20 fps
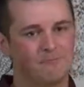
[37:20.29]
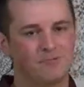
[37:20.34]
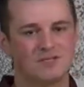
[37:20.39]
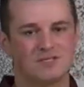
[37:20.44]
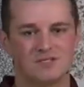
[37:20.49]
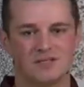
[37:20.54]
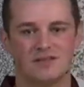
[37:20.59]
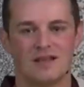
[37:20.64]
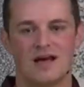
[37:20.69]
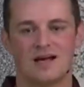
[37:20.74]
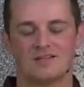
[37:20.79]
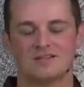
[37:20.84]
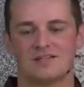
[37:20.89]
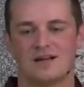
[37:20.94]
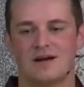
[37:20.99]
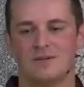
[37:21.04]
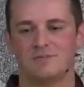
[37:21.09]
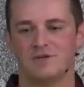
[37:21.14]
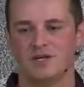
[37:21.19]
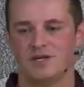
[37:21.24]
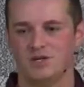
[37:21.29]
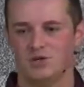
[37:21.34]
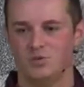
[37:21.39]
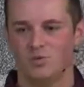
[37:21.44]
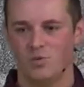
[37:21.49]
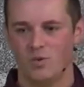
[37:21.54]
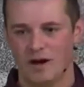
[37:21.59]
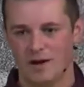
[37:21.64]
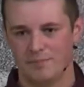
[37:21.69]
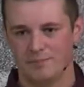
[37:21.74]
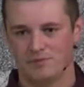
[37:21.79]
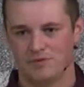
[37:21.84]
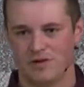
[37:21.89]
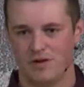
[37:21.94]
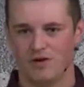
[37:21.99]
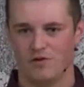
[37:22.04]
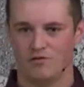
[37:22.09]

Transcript: When's the last time that you wept